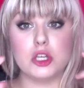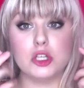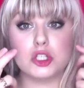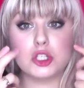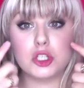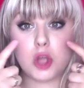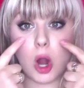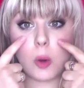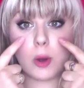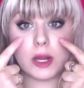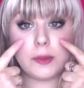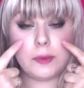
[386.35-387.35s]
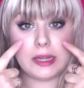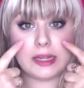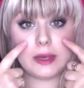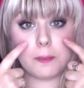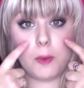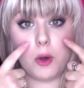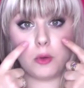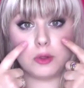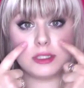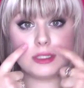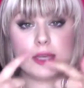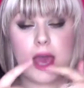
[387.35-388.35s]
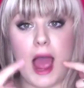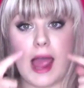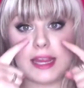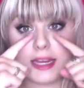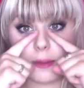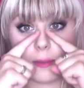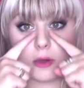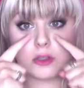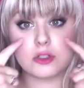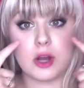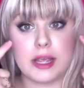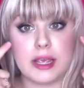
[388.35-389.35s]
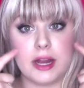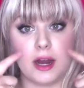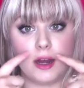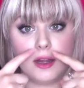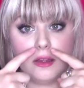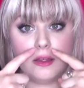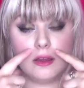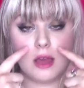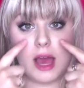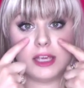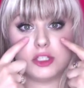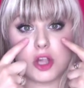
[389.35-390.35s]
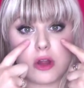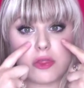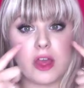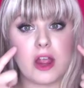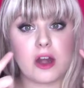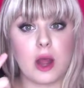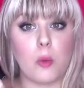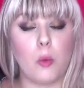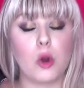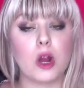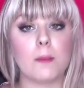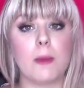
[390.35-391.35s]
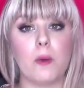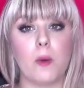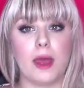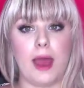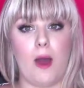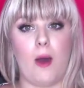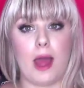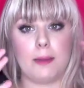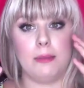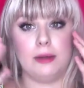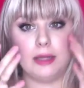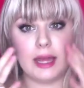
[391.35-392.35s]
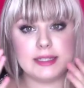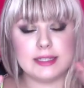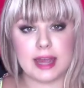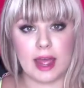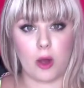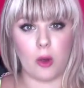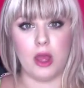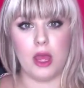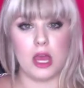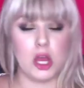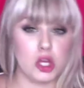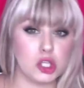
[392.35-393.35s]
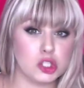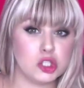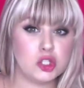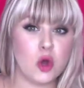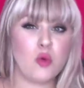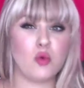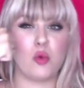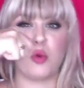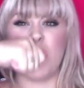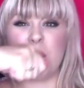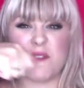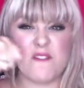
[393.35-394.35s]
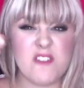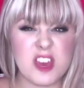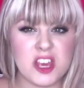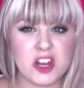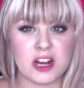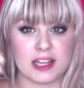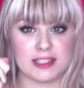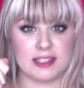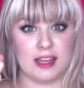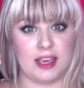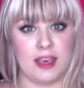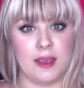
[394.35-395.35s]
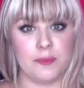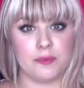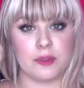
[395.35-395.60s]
Start where you need it most. I need it most right here. I start there and I work my way out. I blend it out. Don't rub it vigorously.